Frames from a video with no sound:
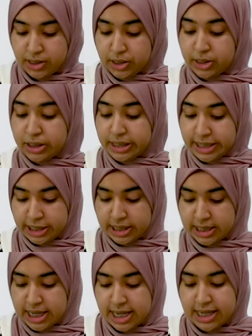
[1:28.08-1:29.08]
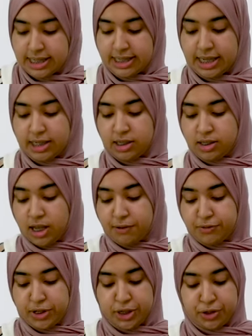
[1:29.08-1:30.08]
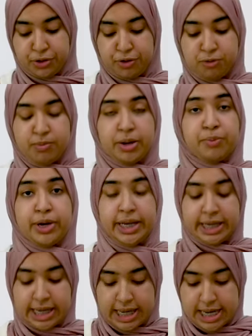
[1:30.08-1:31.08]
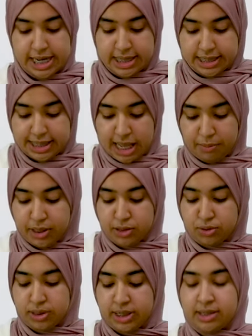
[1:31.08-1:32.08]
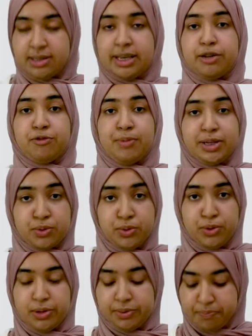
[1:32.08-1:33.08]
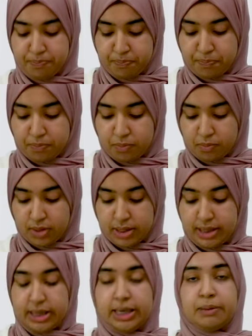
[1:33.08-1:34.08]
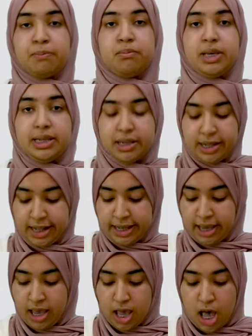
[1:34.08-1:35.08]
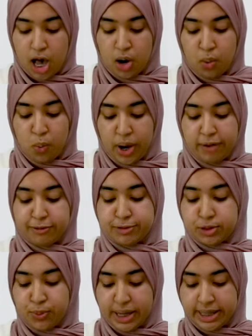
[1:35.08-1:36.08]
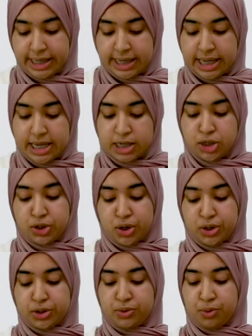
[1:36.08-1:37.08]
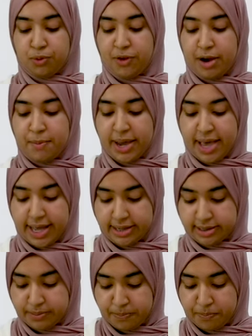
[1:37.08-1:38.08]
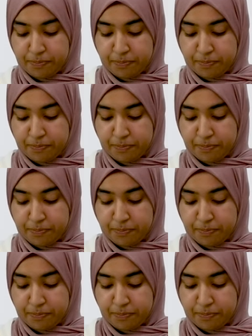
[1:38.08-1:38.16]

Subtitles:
The collision sent the soft tissue of my brain slamming into the inside of my skull. Immediately, a wave of swelling surged throughout my head.